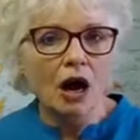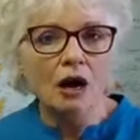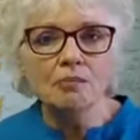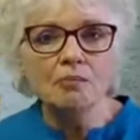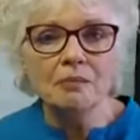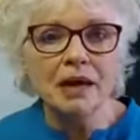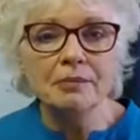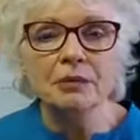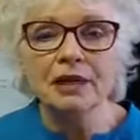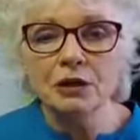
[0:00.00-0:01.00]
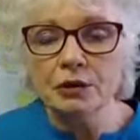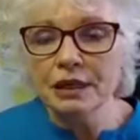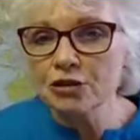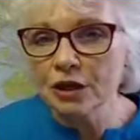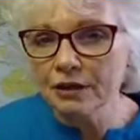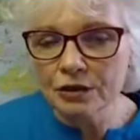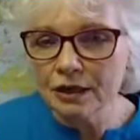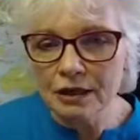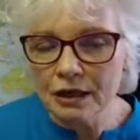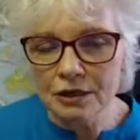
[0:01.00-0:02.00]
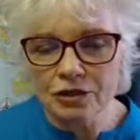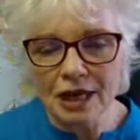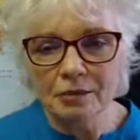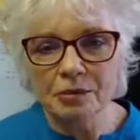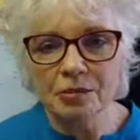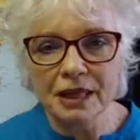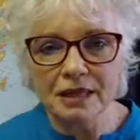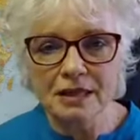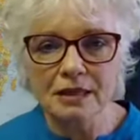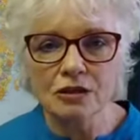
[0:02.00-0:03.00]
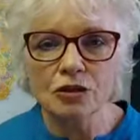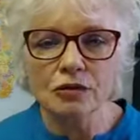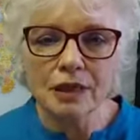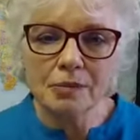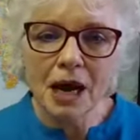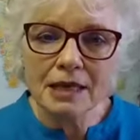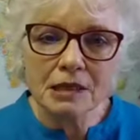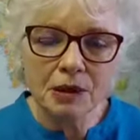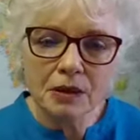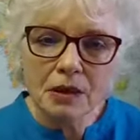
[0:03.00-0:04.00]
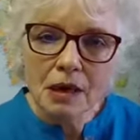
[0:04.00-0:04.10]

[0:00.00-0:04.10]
Maybe we knew each other in another time and place. That's certainly possible.